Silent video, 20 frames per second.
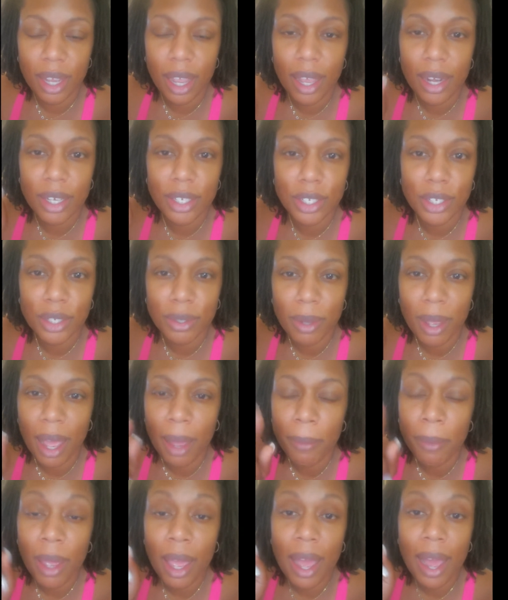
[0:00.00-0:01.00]
And excuse
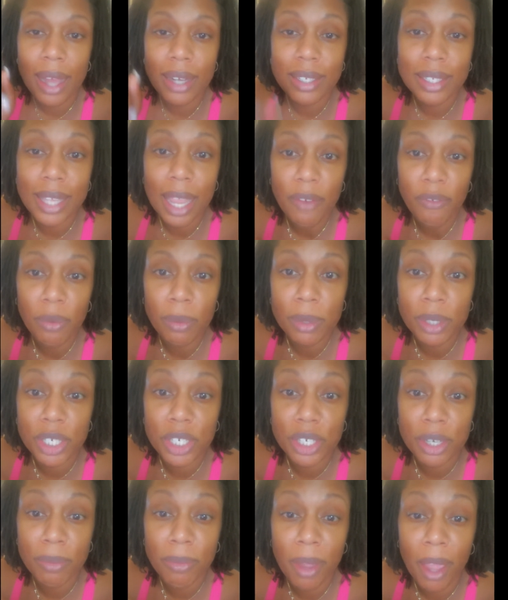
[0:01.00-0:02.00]
me, I just came from the
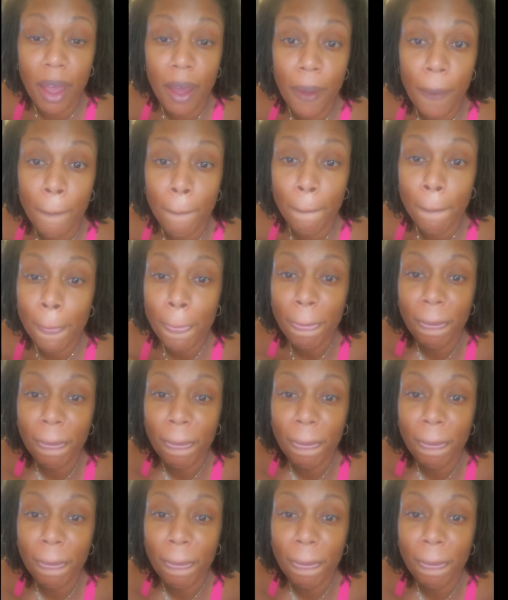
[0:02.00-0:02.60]
gym, y'all.